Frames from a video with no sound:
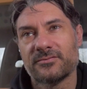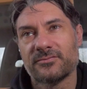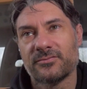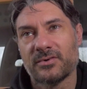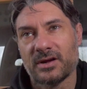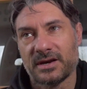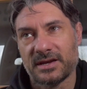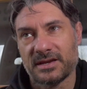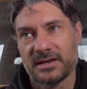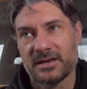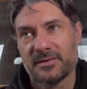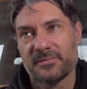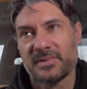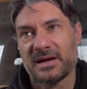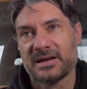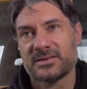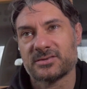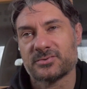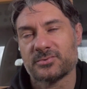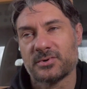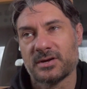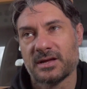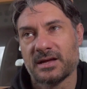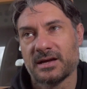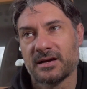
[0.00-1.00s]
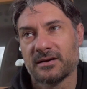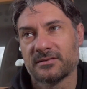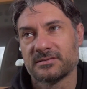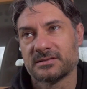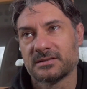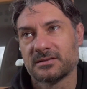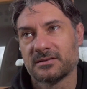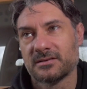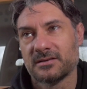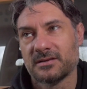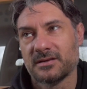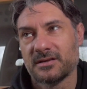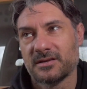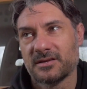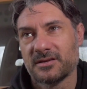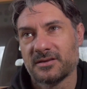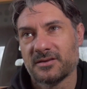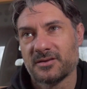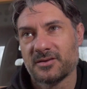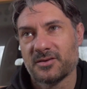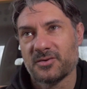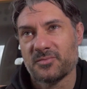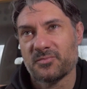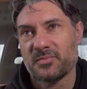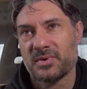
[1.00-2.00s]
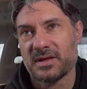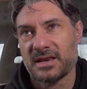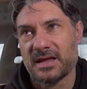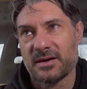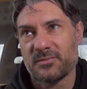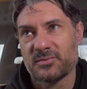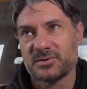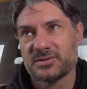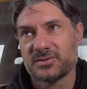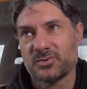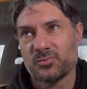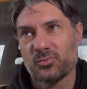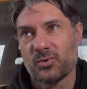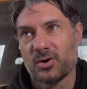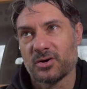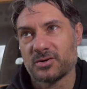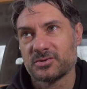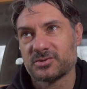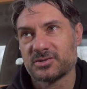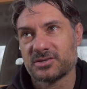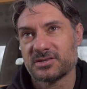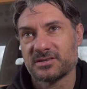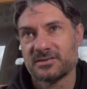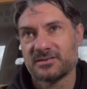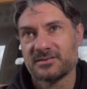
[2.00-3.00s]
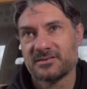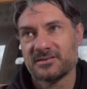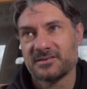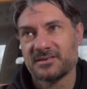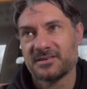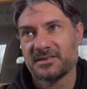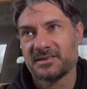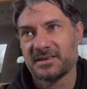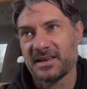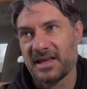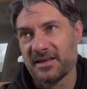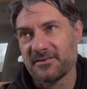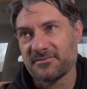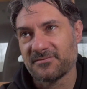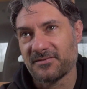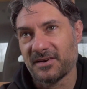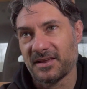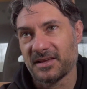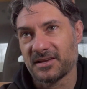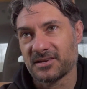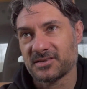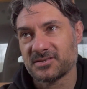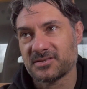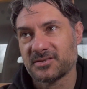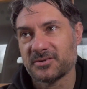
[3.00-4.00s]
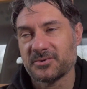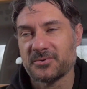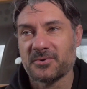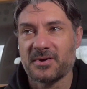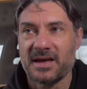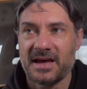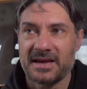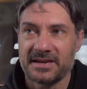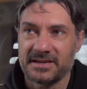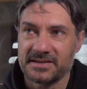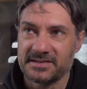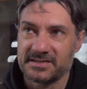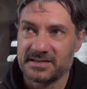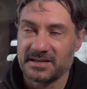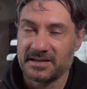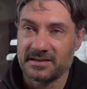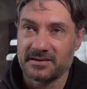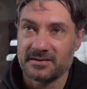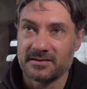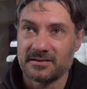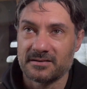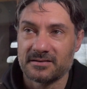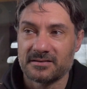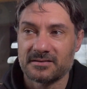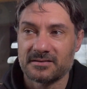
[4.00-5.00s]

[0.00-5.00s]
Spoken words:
running the battery out, being able to watch Netflix, do editing.